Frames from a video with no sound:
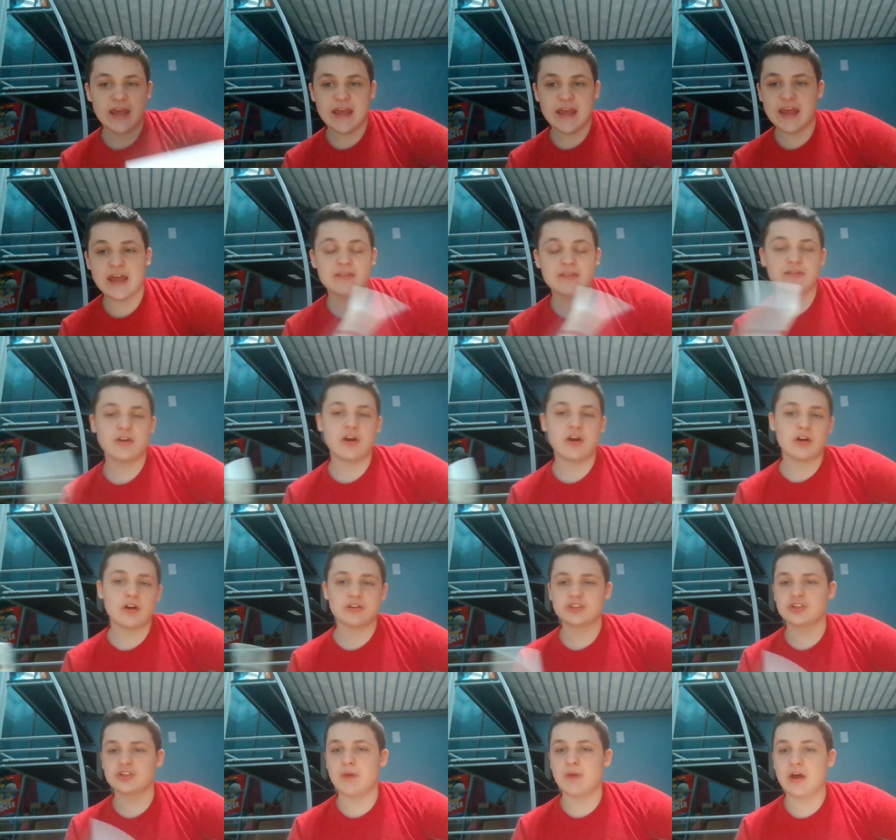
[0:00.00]
And there are
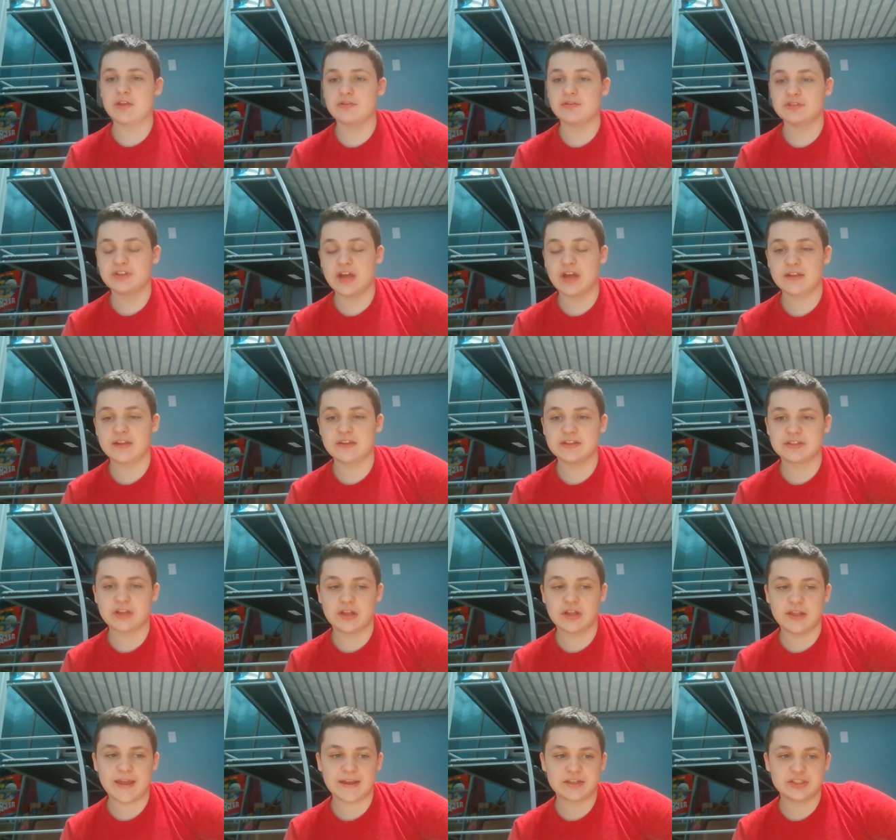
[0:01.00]
some others not in this
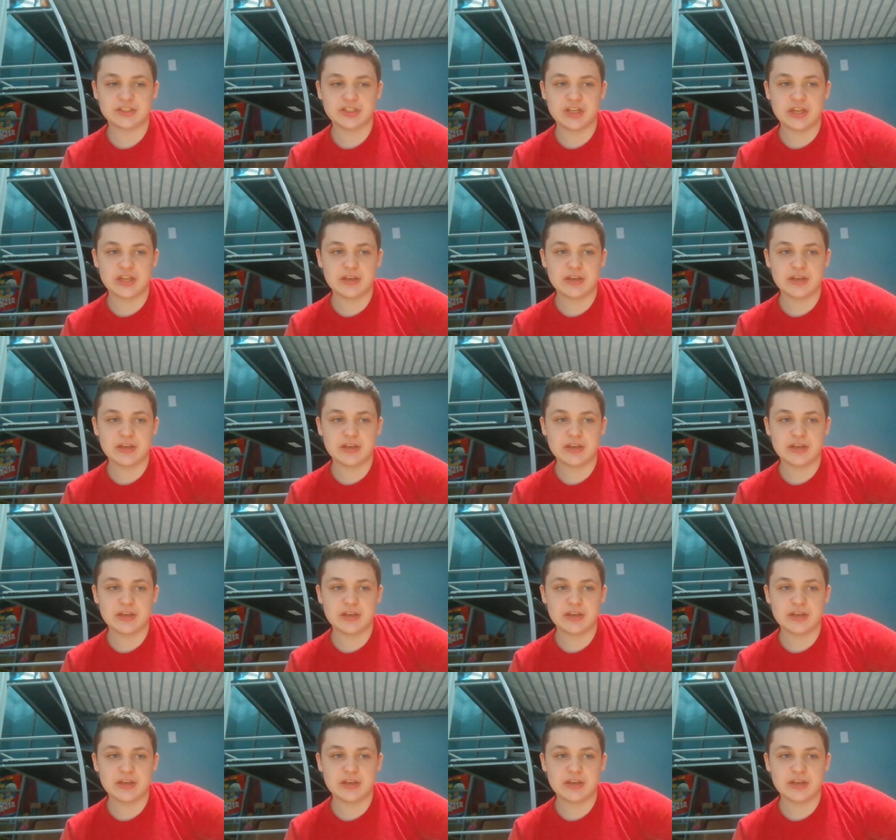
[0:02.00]
collection